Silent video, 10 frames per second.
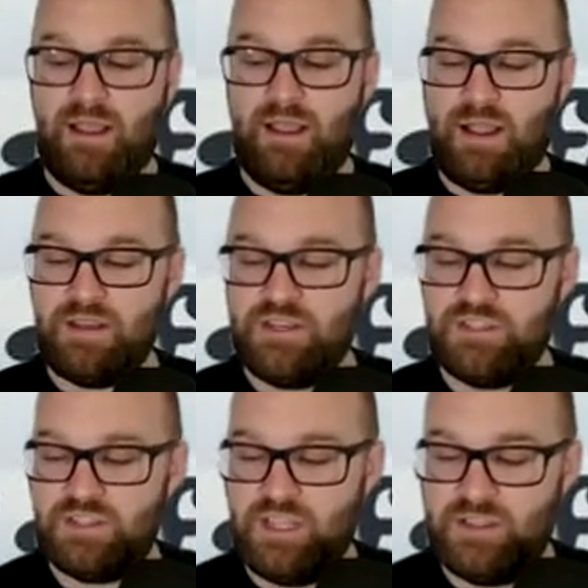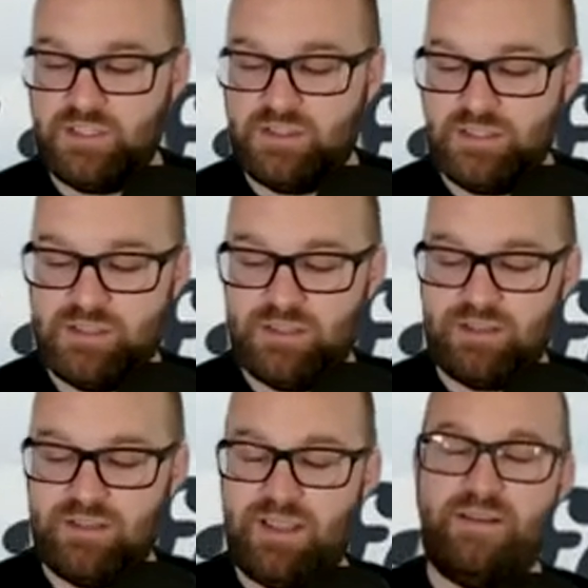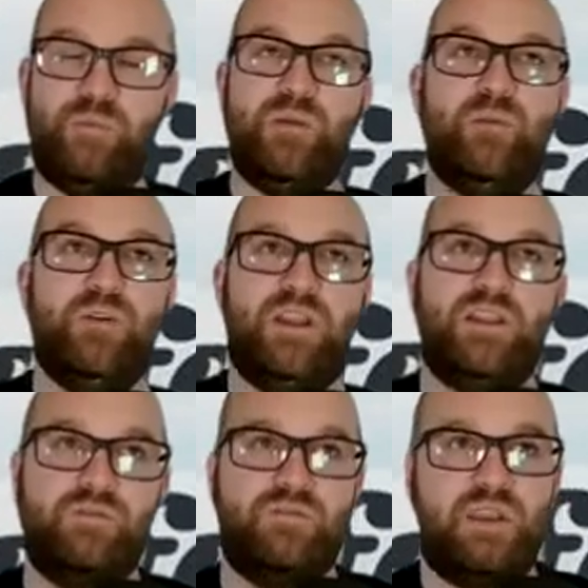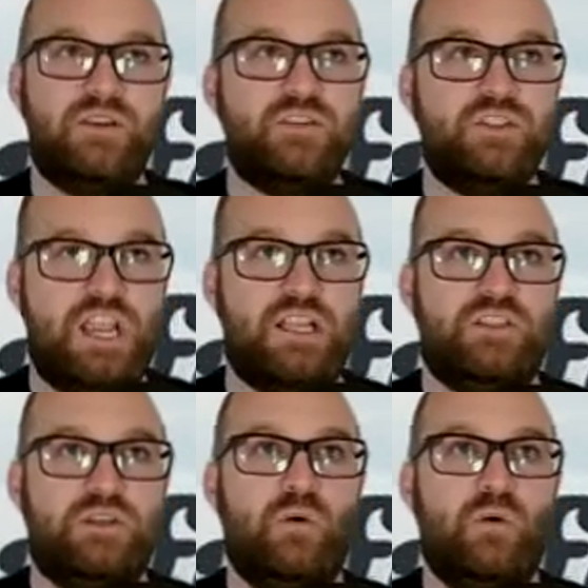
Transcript: I just think that people are going to defend Jansen.